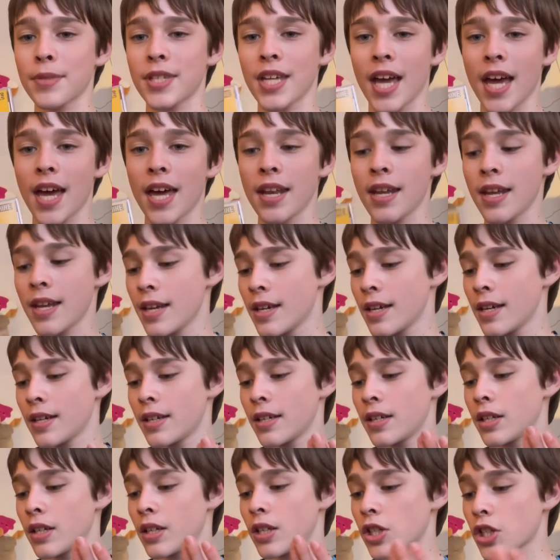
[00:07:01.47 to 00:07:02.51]
10,
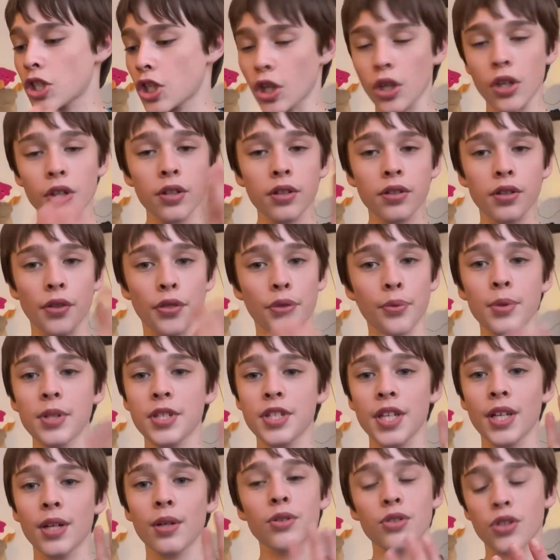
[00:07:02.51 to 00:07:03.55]
sure, the 3
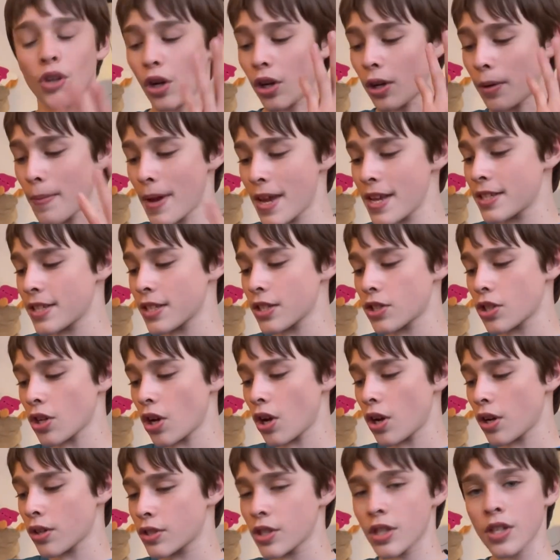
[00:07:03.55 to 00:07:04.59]
singles are amazing
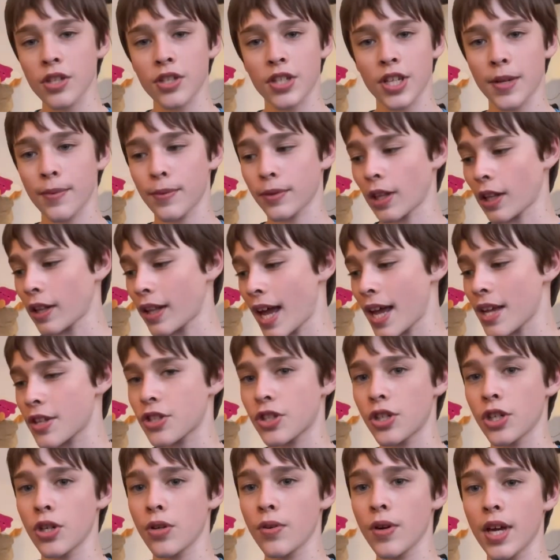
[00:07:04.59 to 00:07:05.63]
songs, same with the last
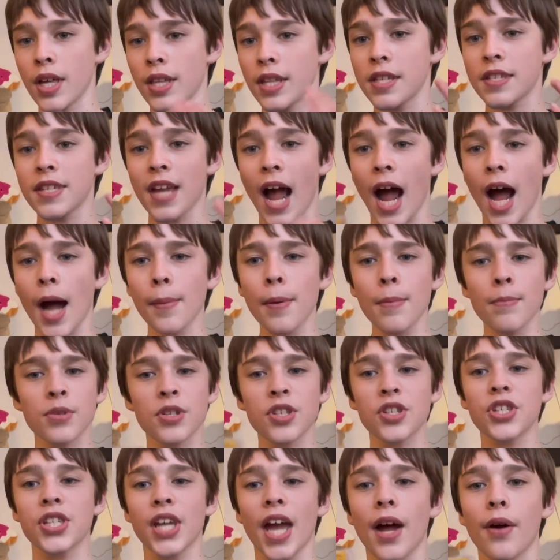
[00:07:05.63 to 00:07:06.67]
2, and this album
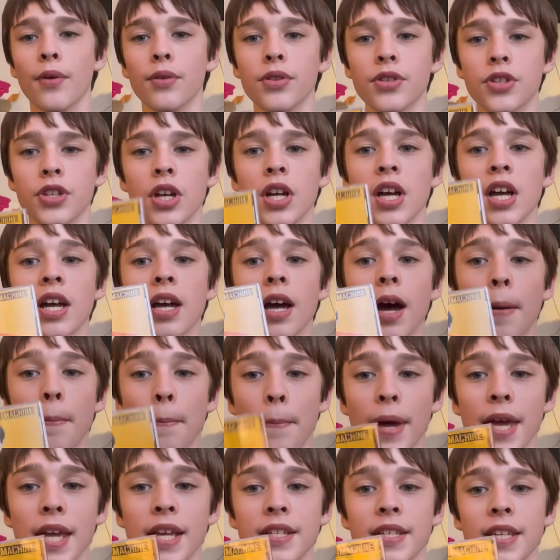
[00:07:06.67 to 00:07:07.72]
sounds
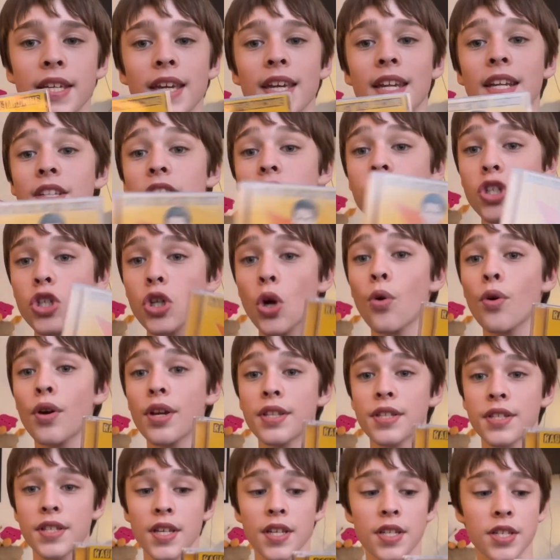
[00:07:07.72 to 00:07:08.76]
amazing, and it's so
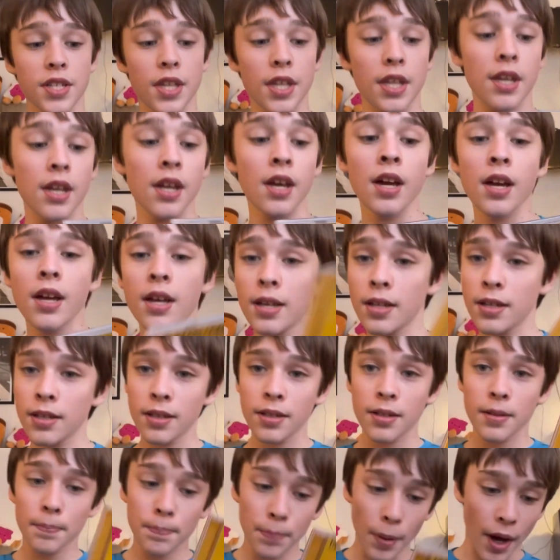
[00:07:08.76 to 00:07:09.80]
consistent.
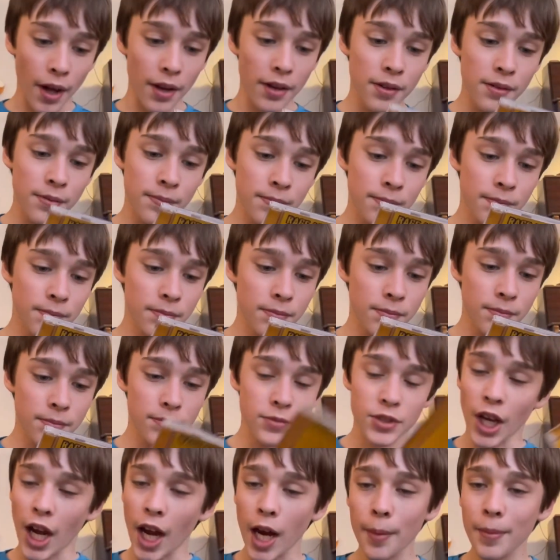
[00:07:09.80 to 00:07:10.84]
But
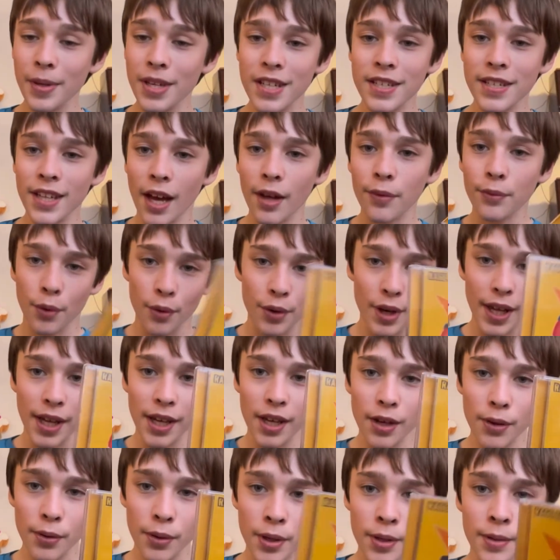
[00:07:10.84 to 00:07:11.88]
Tire Me and Down
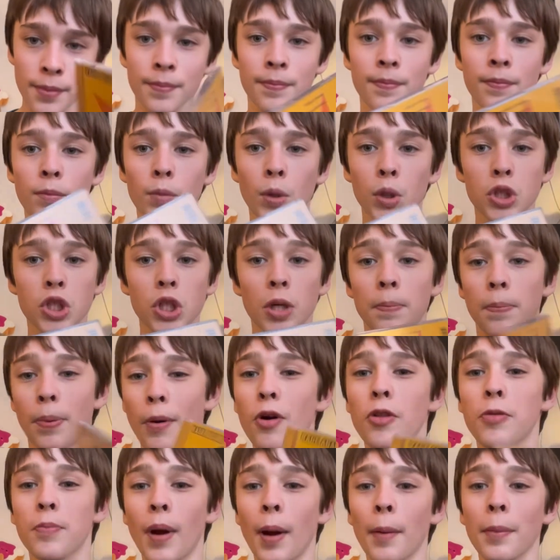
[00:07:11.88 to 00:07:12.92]
Rodeo, which are
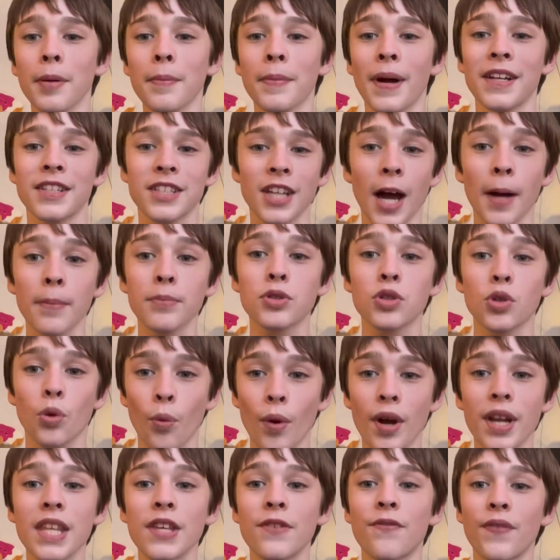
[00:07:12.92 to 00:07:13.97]
both probably my top
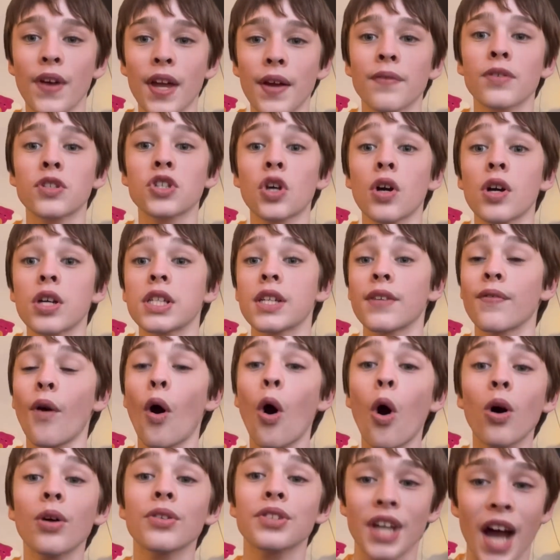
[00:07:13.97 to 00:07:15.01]
20 favorite songs of
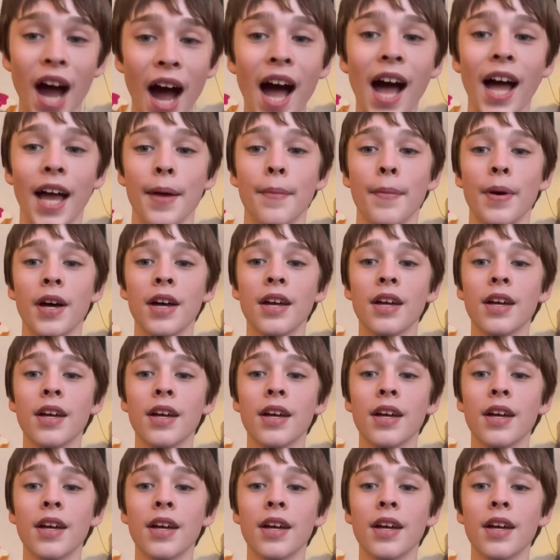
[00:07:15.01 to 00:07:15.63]
all time,